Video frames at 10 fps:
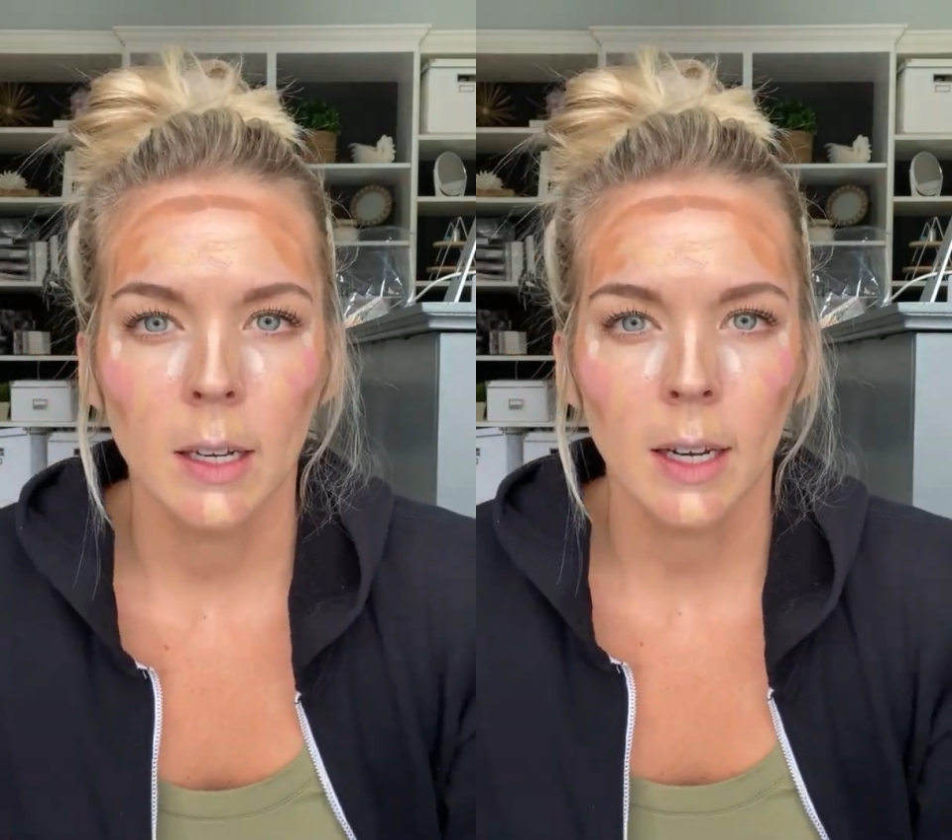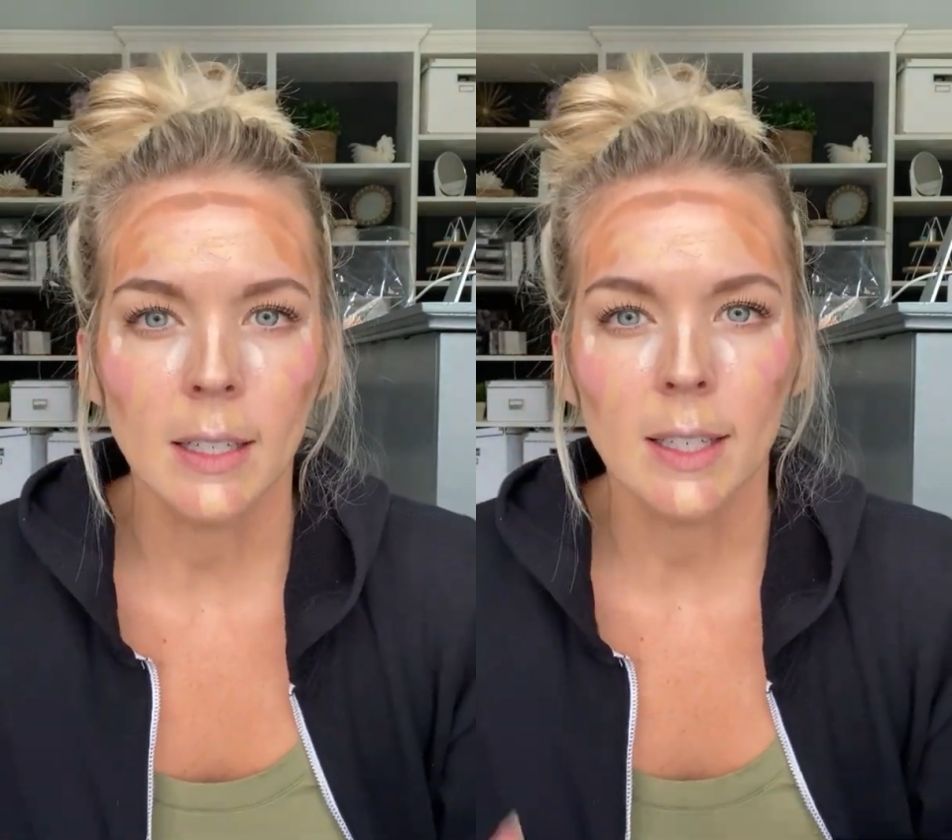
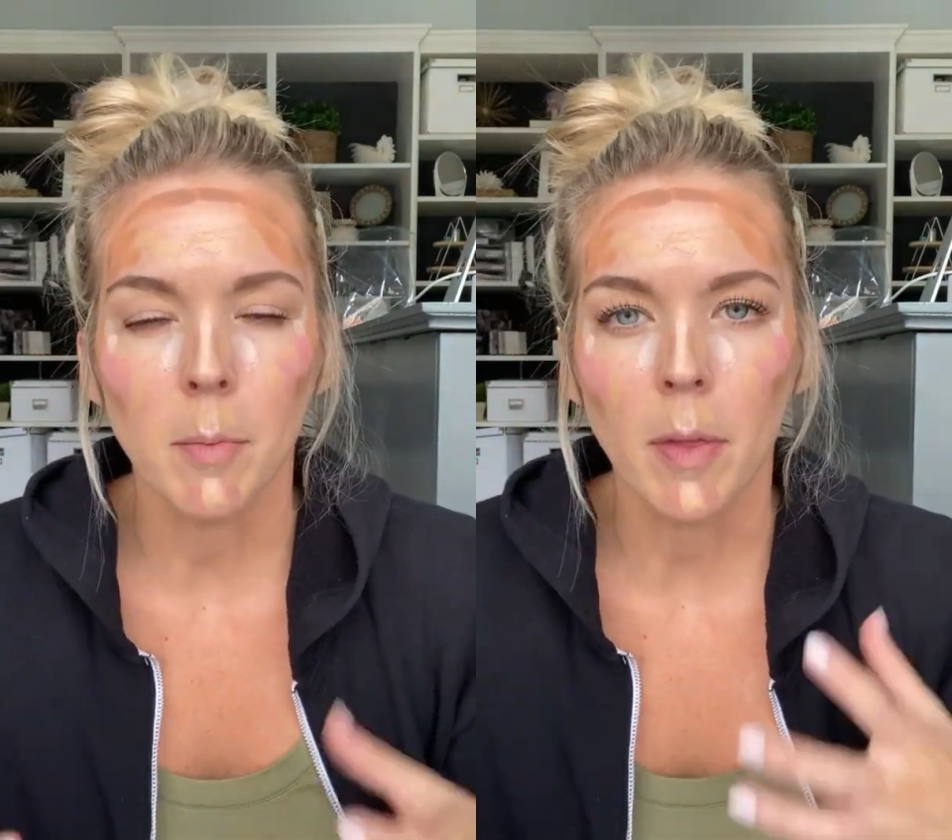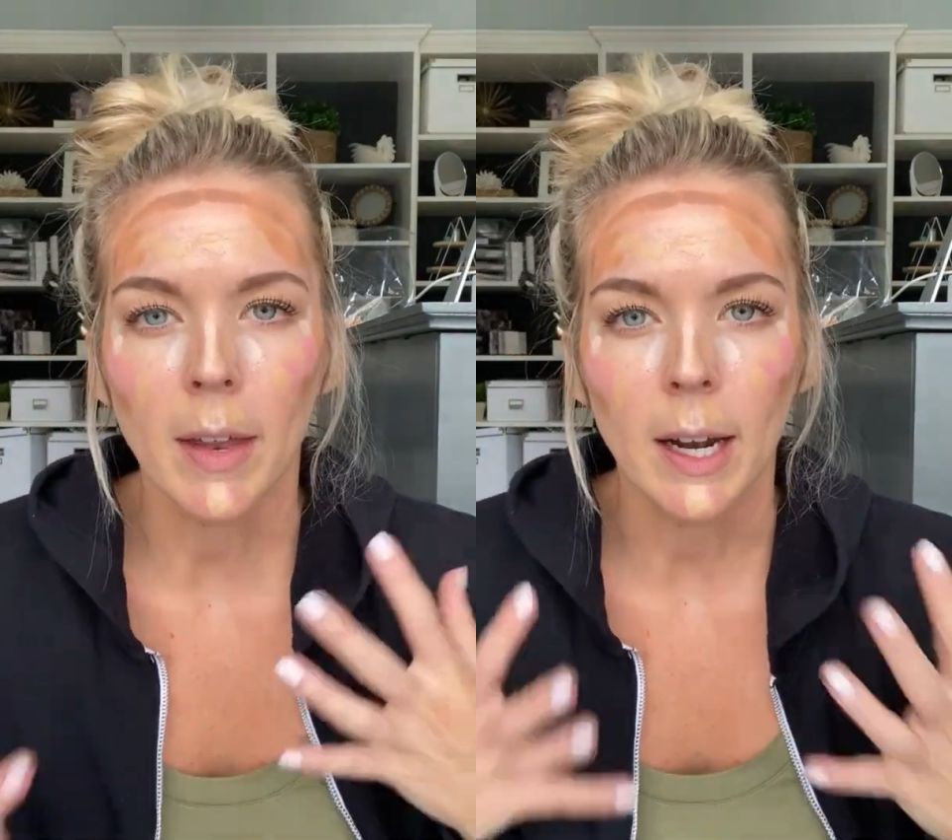It's
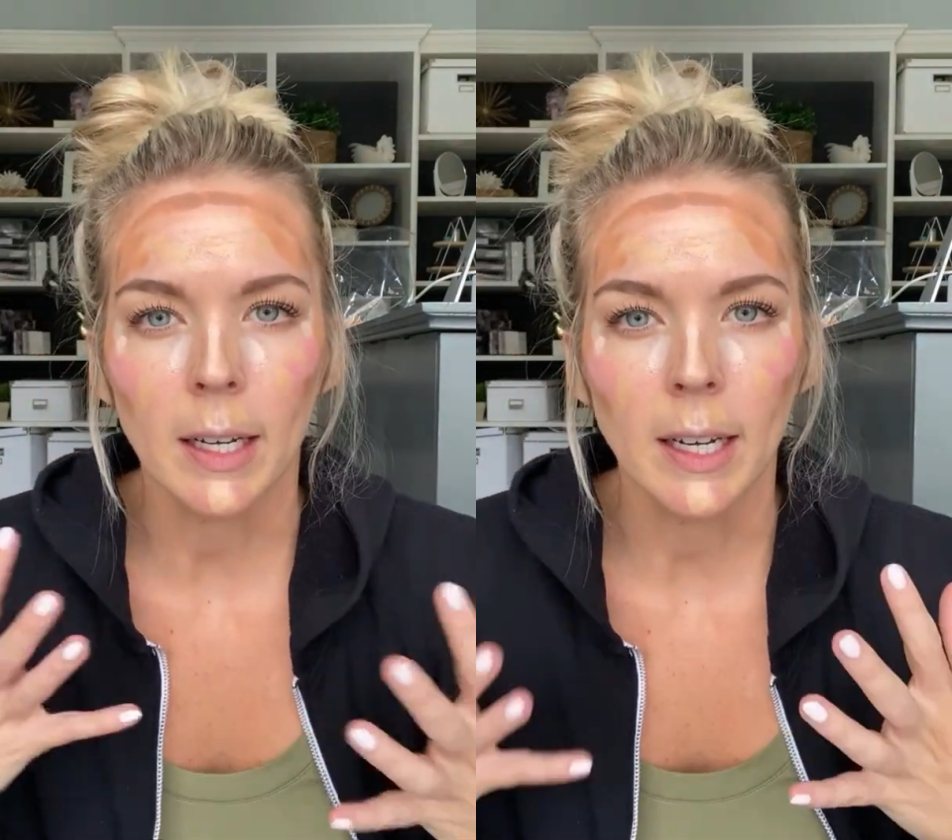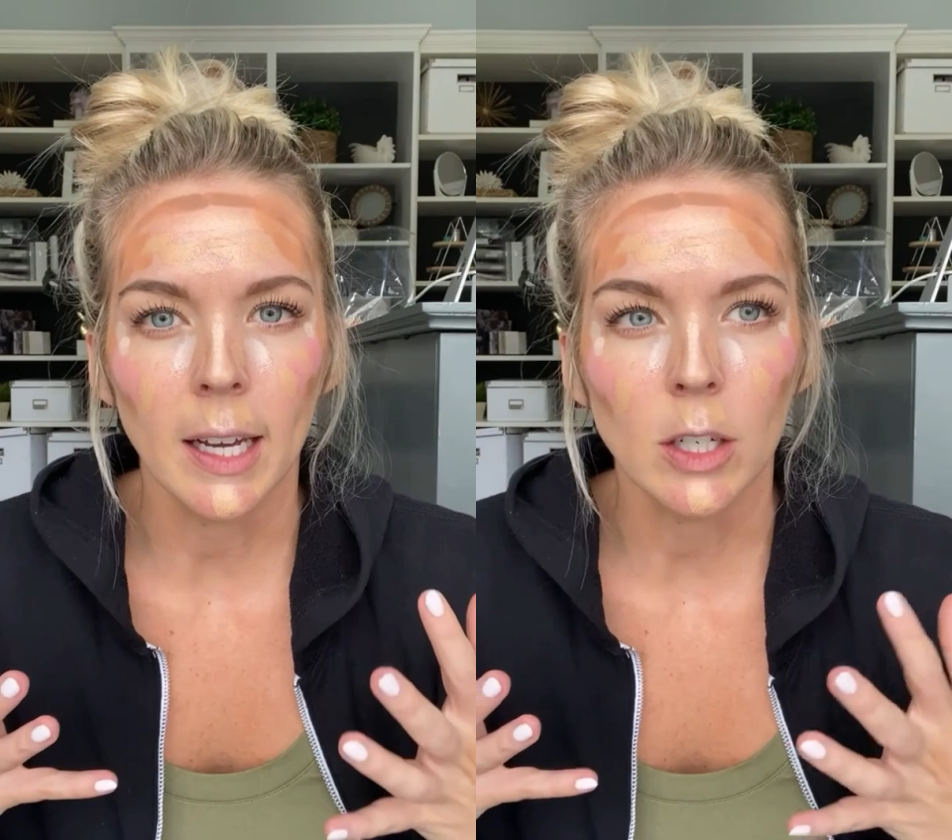something that I can
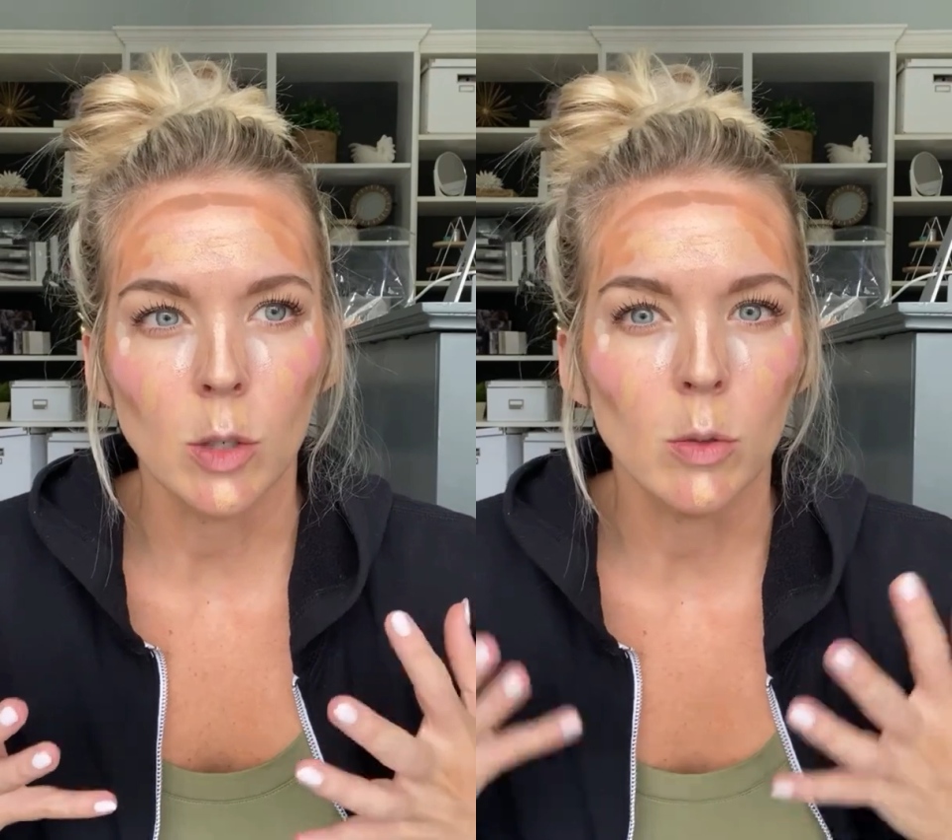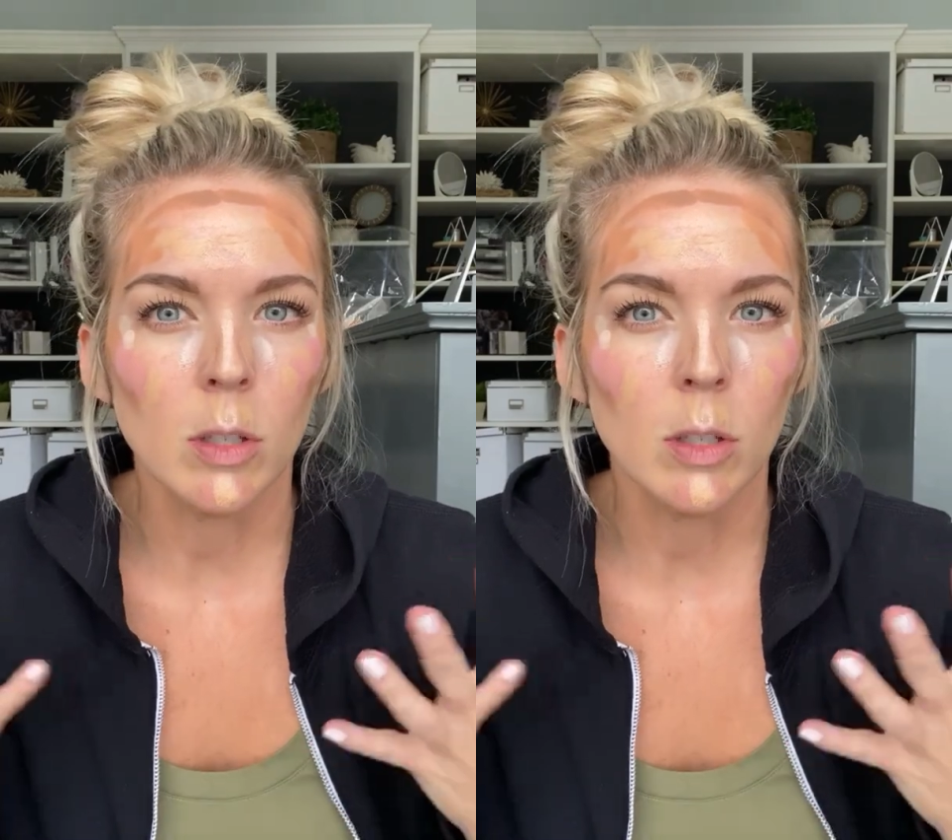kind of use